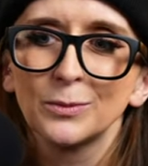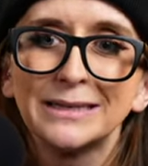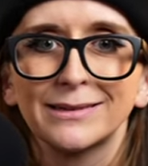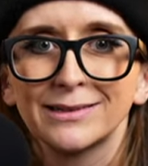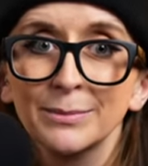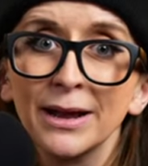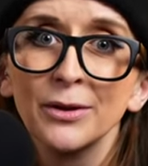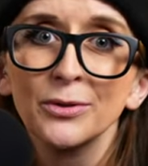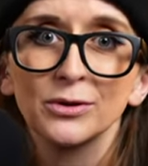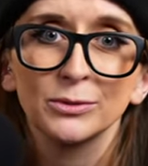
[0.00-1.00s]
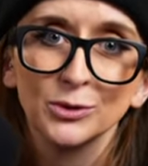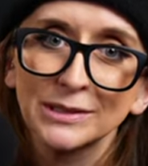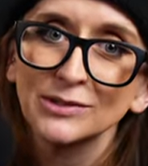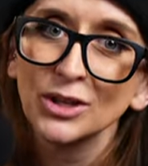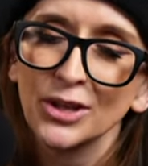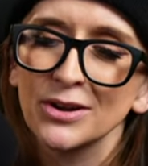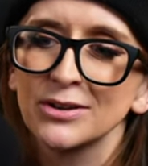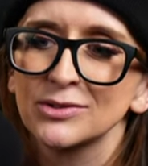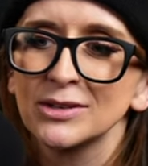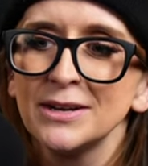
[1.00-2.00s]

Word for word: inside his mouth or between his claws.